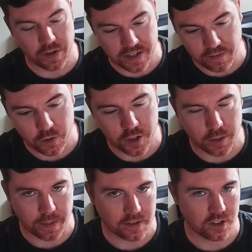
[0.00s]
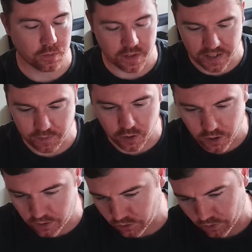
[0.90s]
We'd never heard of Benson, we'd never
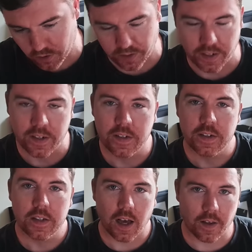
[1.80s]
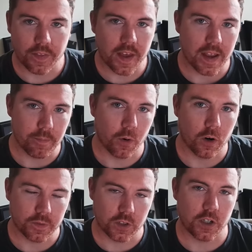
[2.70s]
heard of Zarora, and they
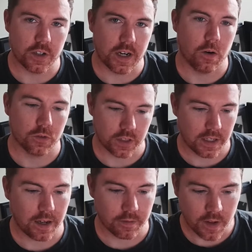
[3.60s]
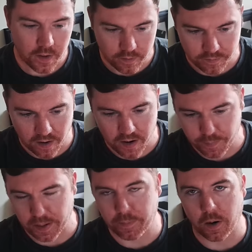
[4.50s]
both turned out to have very
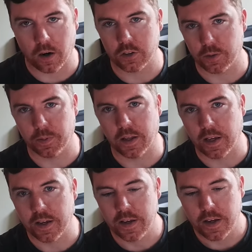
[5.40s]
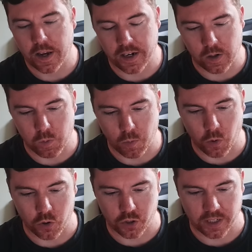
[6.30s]
big parts to play in our
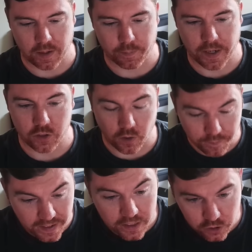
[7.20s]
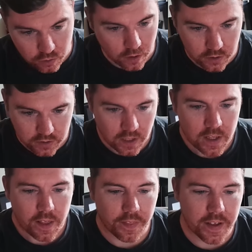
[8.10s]
promotion campaign. So fingers crossed
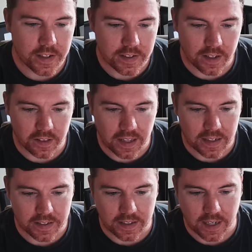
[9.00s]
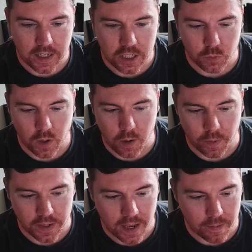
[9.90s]
this lad can as well.
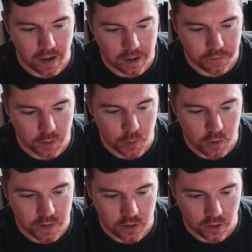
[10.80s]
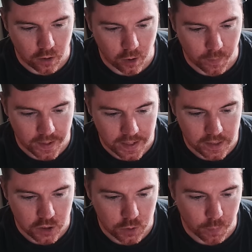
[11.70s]
But yeah, after moving to the club, he
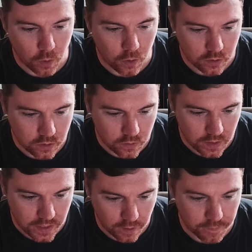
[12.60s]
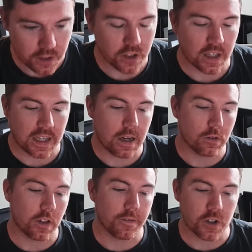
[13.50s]
spoke to the official
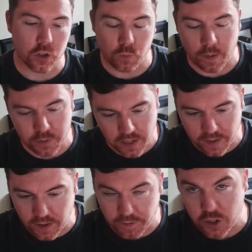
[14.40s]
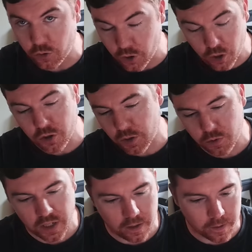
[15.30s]
account, the official website, the official YouTube
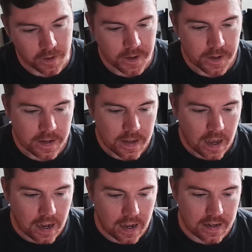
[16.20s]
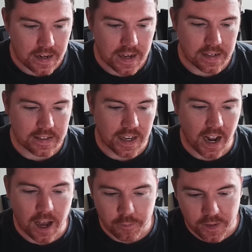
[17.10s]
channel, and he said,
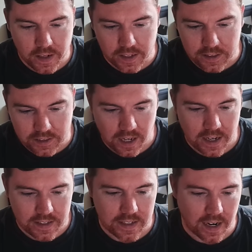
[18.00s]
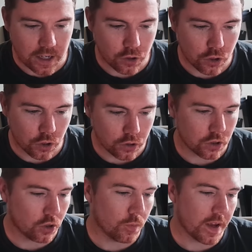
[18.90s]
I feel excited. I chose
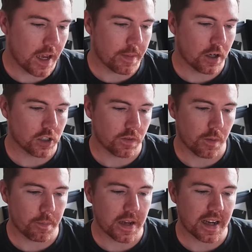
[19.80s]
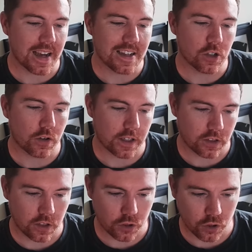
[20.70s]
to come here because of the big
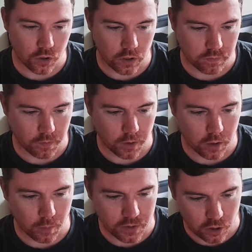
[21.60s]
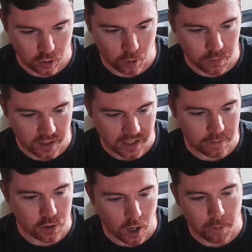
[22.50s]
interest shown from the club. It's a club that
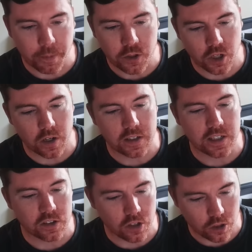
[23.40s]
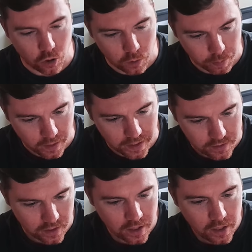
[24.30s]
gives opportunities to young players.